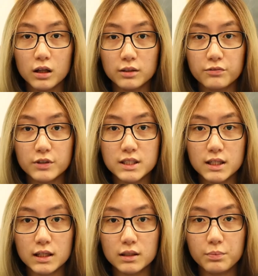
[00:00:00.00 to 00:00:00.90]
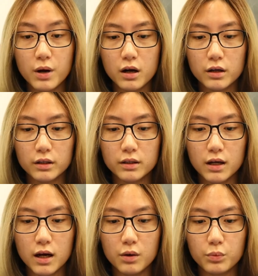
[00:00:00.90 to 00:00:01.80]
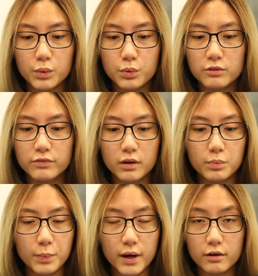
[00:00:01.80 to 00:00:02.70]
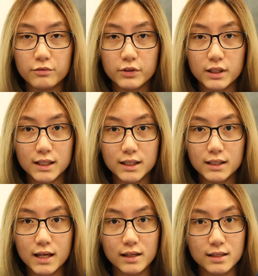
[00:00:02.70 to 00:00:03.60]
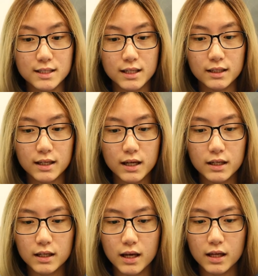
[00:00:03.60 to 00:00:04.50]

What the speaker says: On the first day in the park, we weren't very prepared for the heat and the sunlight,